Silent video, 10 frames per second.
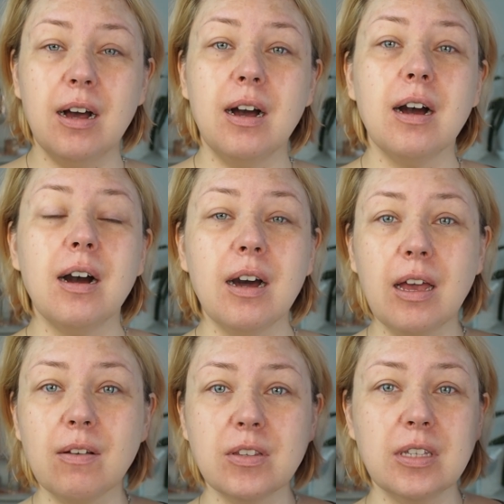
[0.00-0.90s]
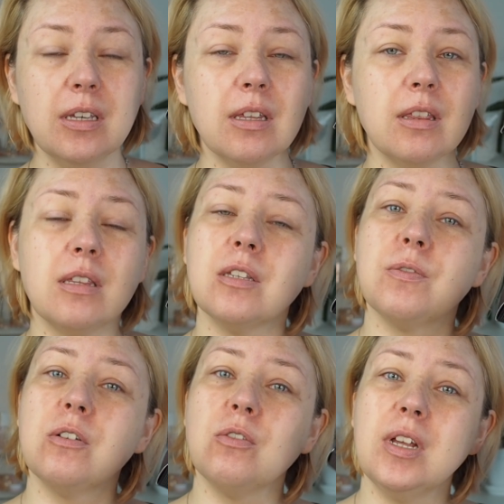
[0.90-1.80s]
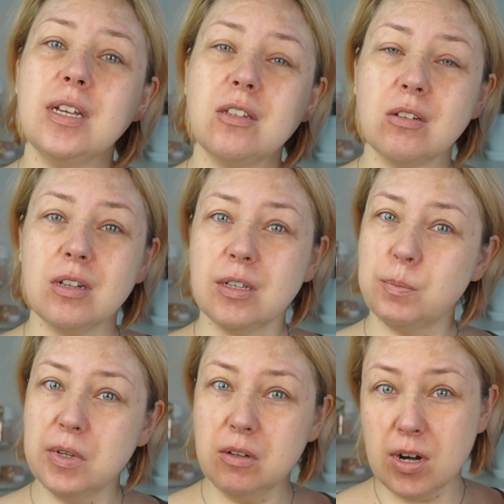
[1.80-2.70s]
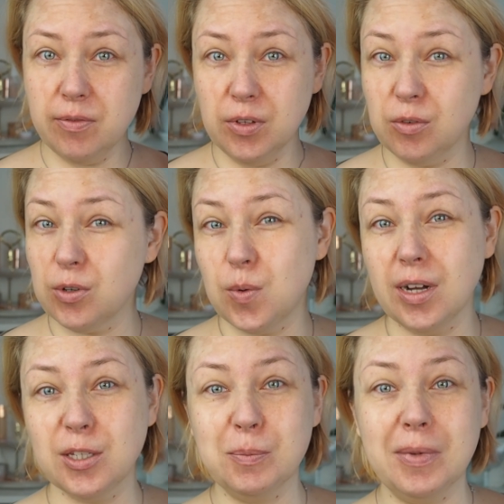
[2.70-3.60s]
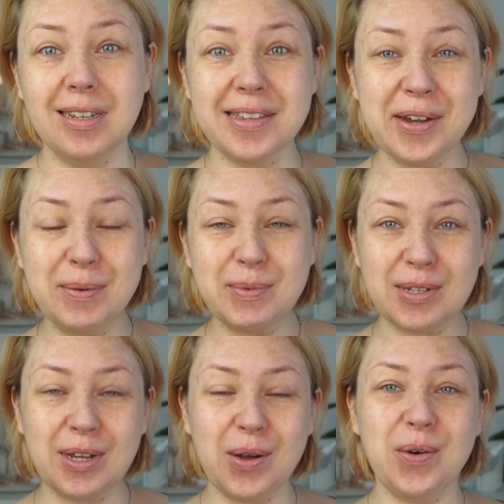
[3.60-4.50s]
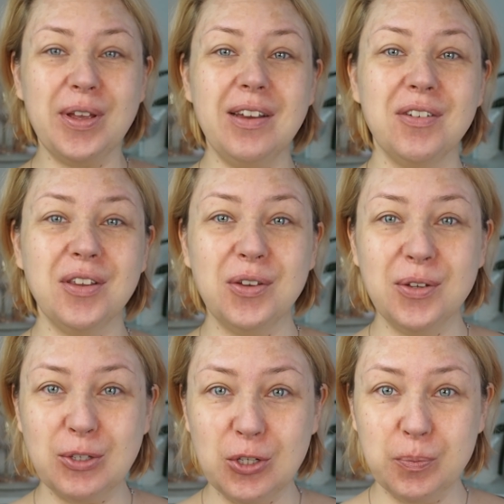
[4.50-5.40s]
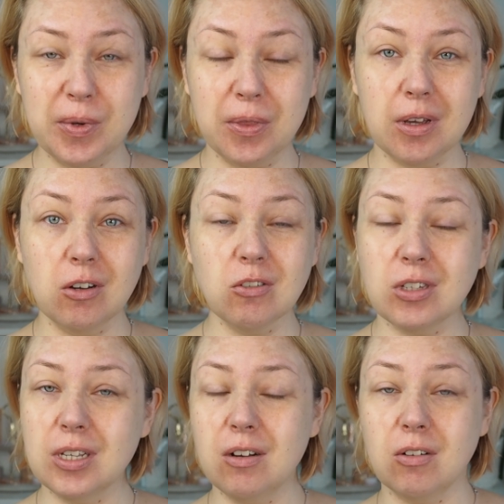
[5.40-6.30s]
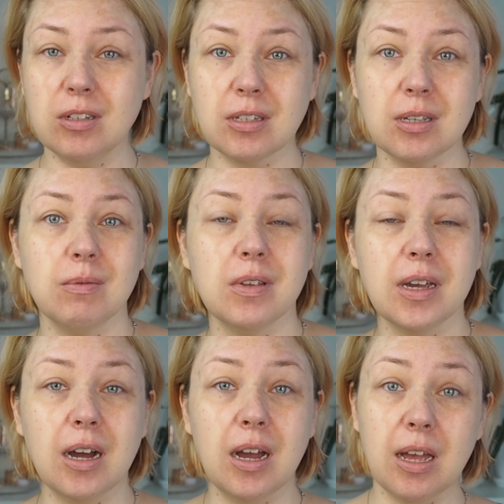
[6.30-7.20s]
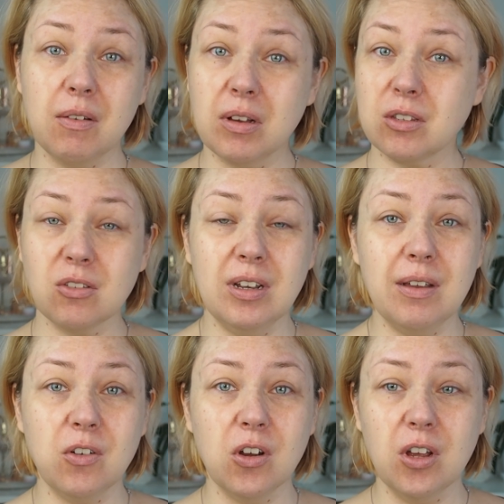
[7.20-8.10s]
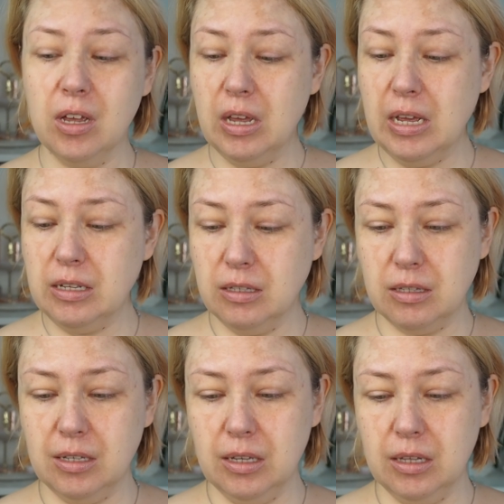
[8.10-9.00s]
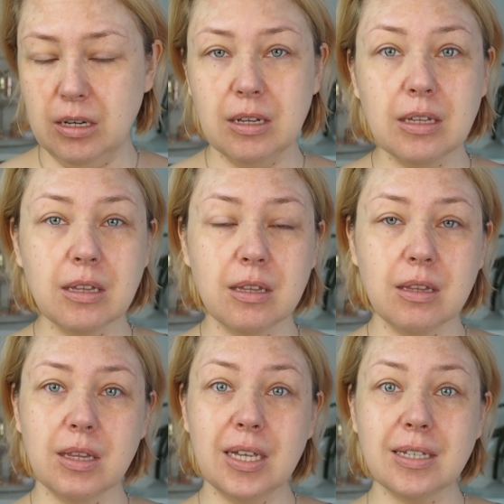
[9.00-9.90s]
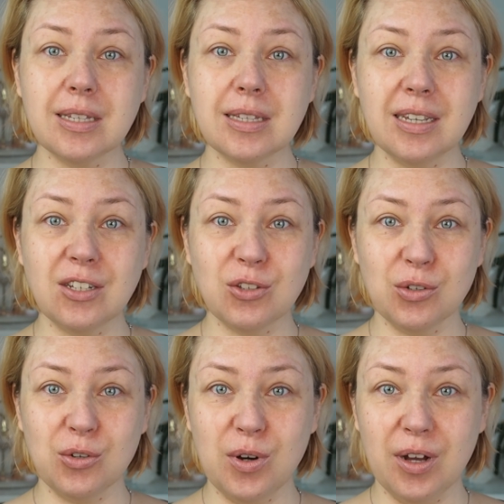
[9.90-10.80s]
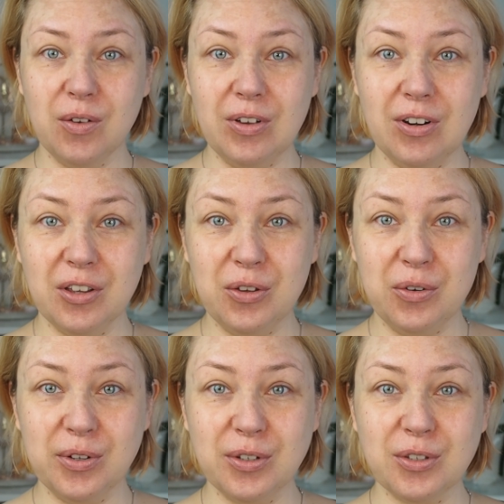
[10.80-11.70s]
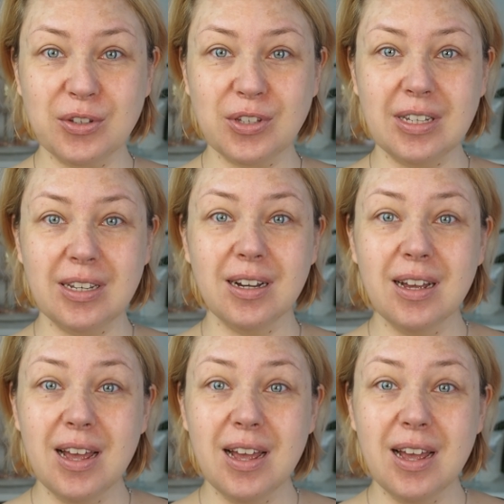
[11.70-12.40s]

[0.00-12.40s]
I have seen that this foundation has been reviewed quite many times now here on YouTube, but the concealer is something I have actually never seen tested, so I'm very curious to see